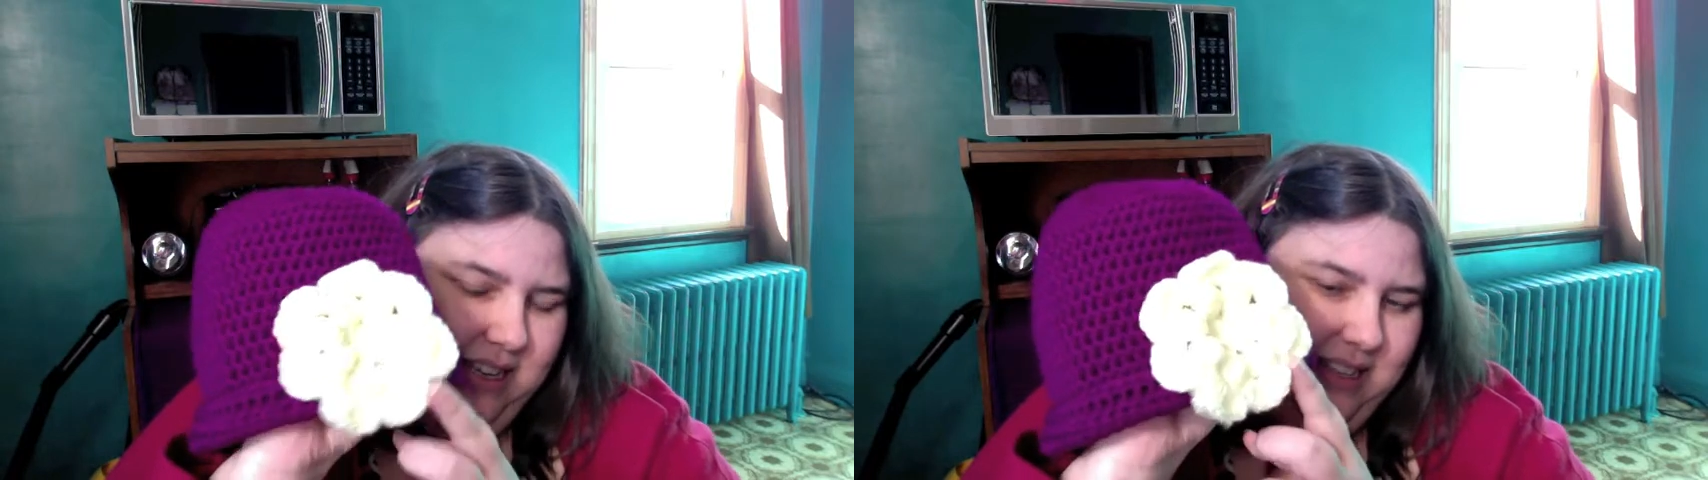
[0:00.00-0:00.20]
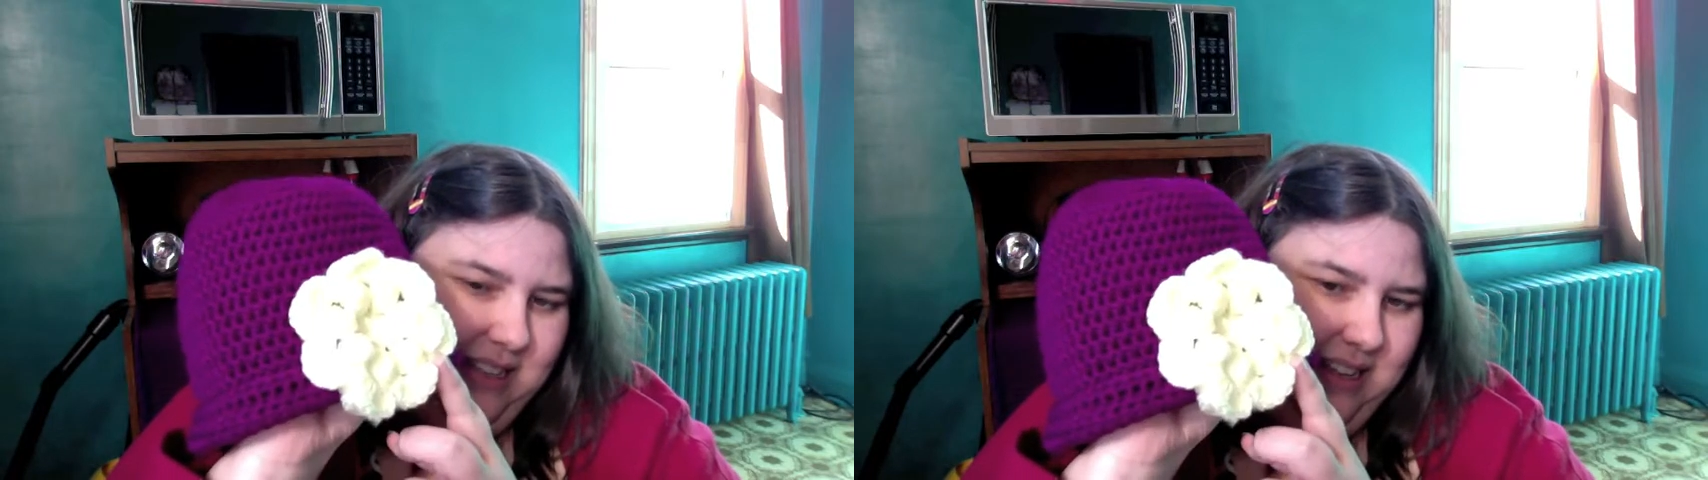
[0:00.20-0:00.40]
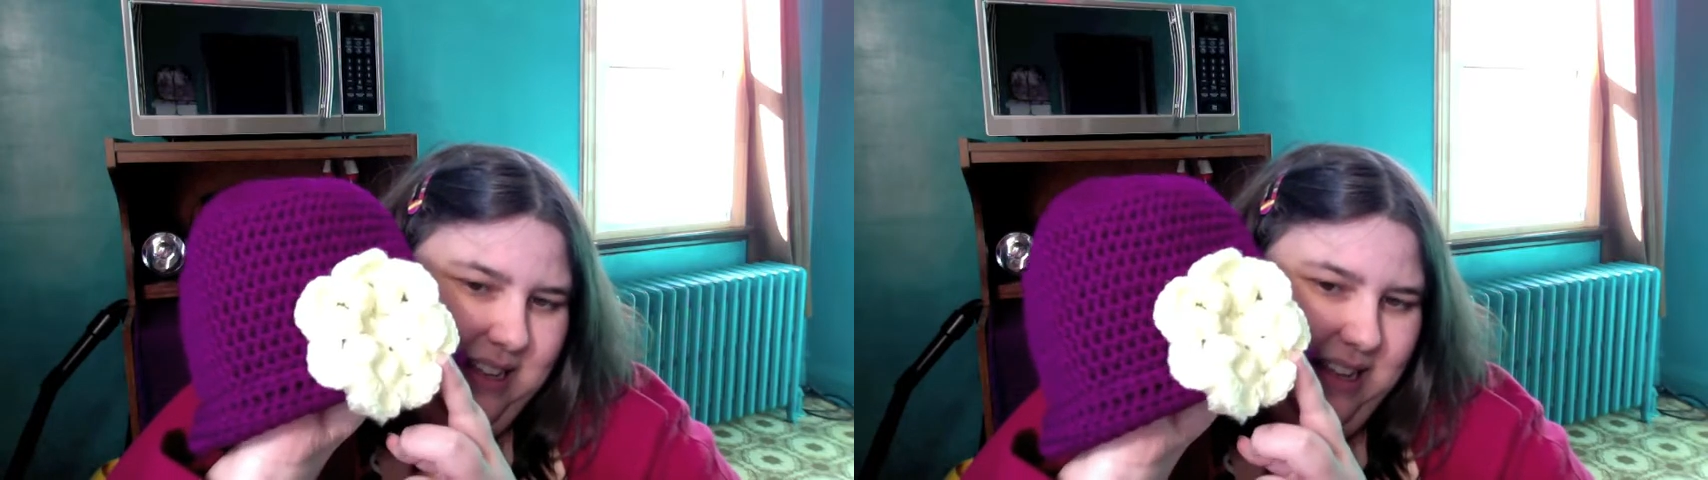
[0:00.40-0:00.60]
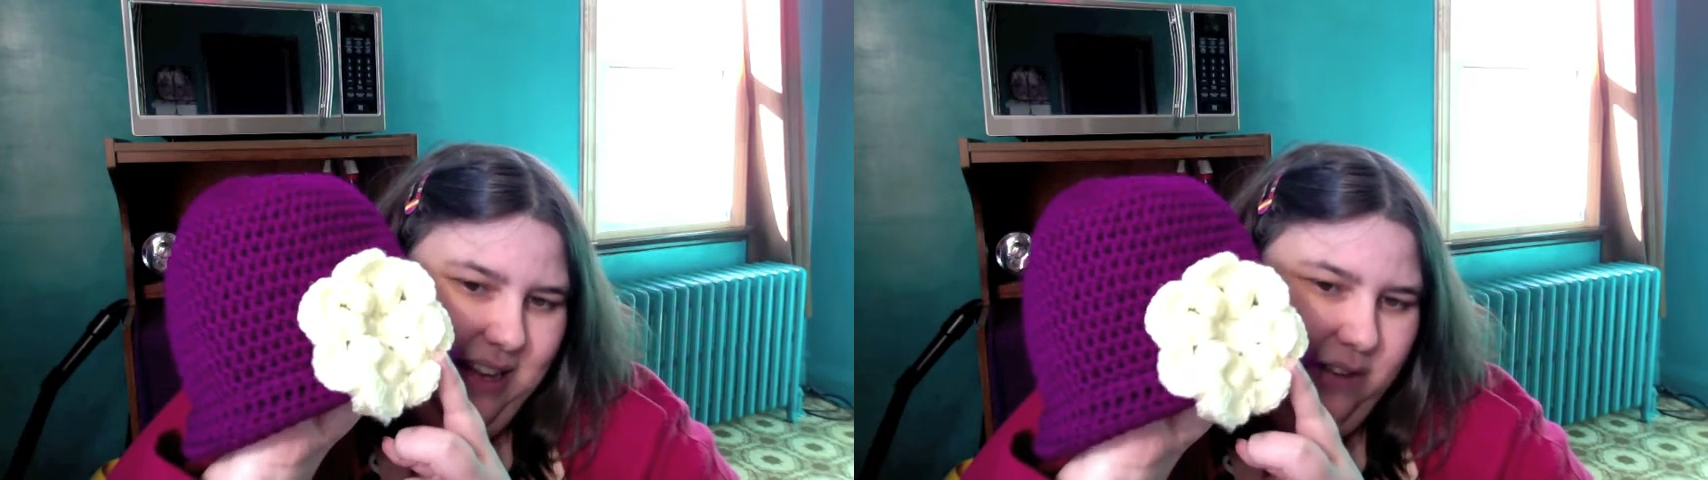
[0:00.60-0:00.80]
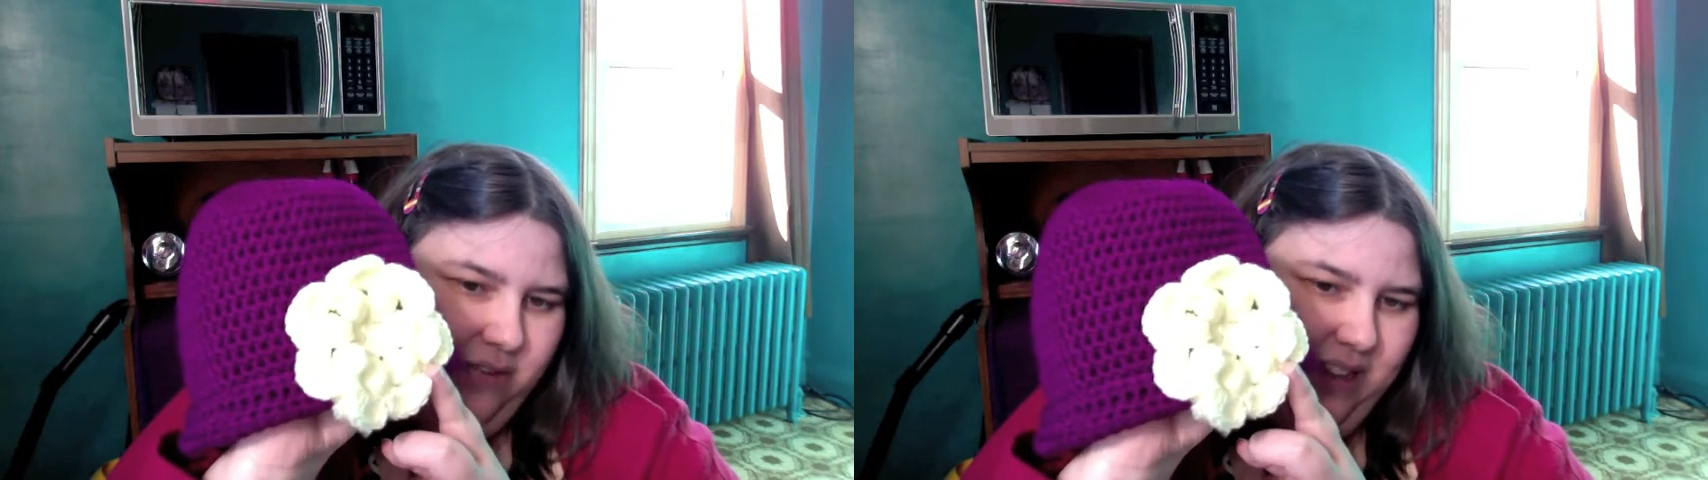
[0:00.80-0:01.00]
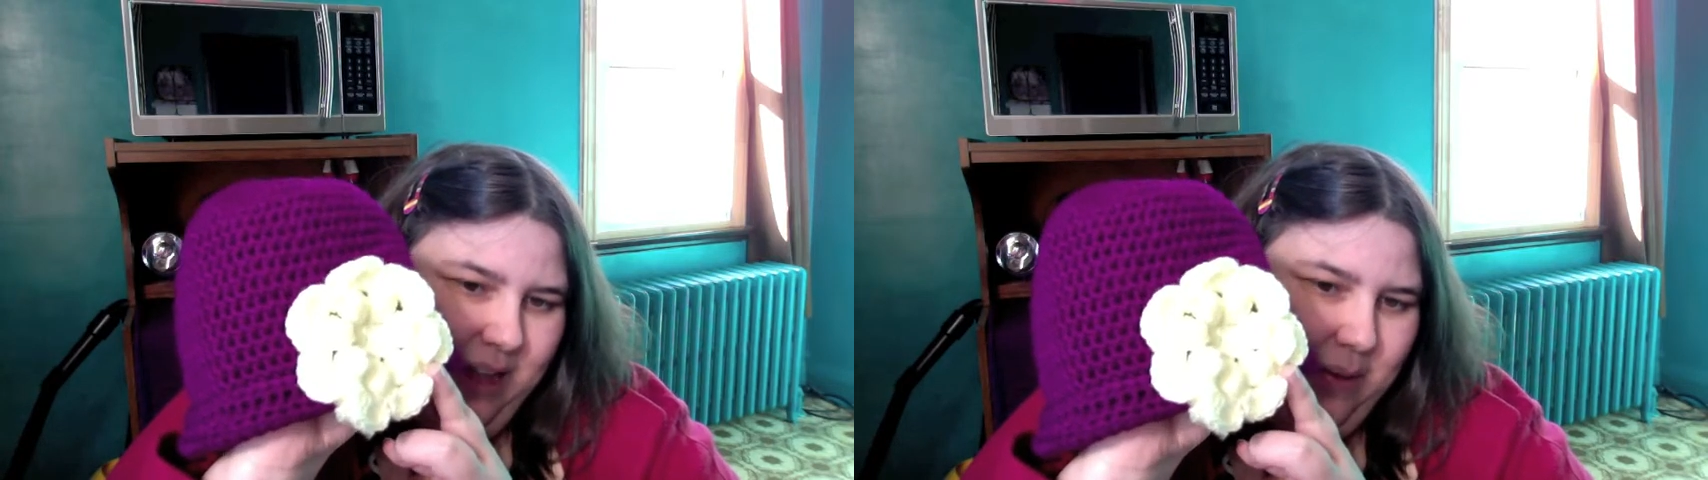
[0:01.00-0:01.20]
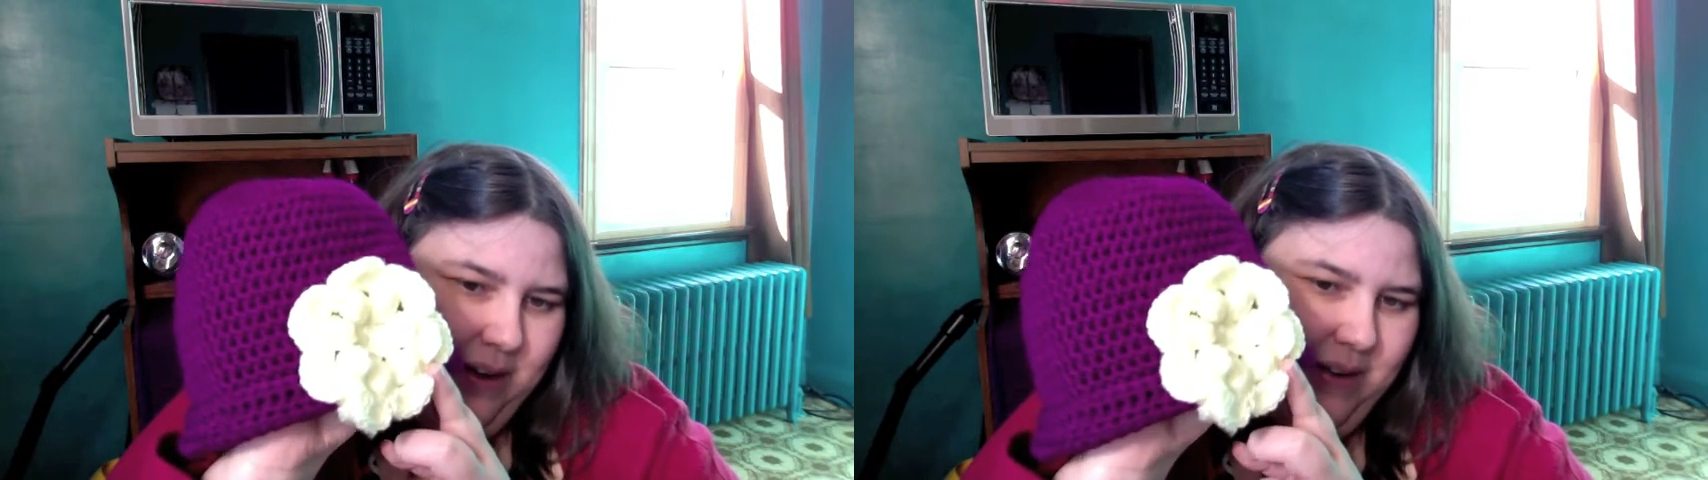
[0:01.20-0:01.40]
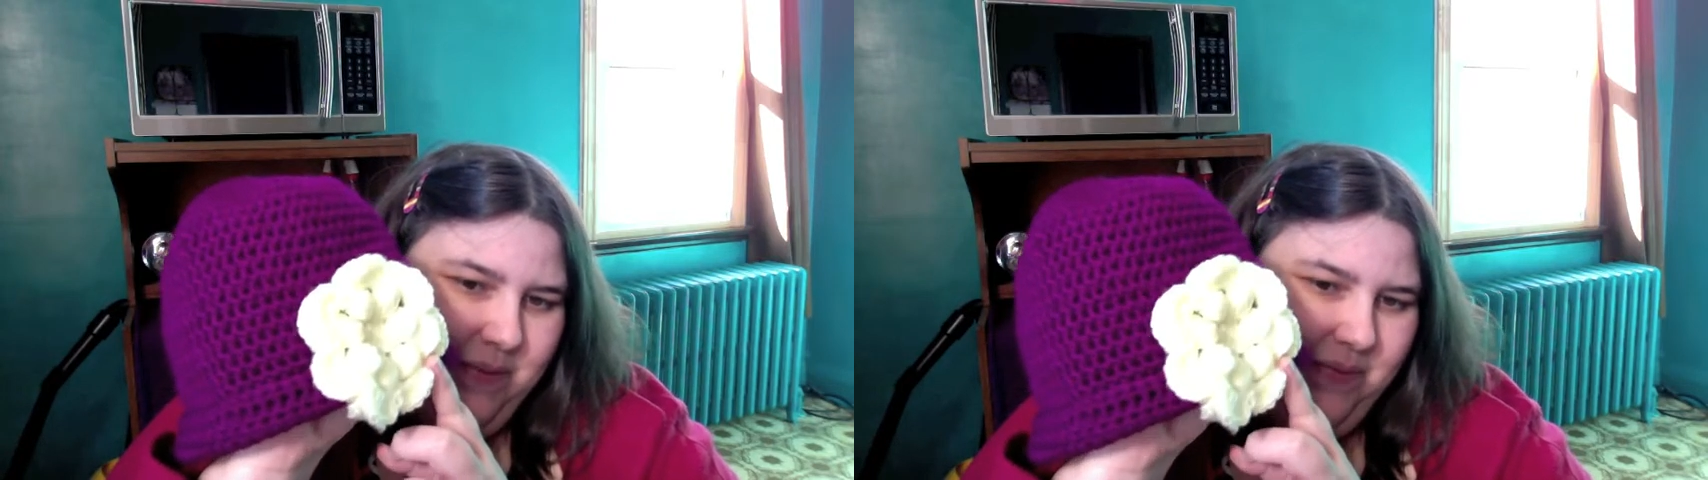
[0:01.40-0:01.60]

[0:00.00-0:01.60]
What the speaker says: it's a yellow flower.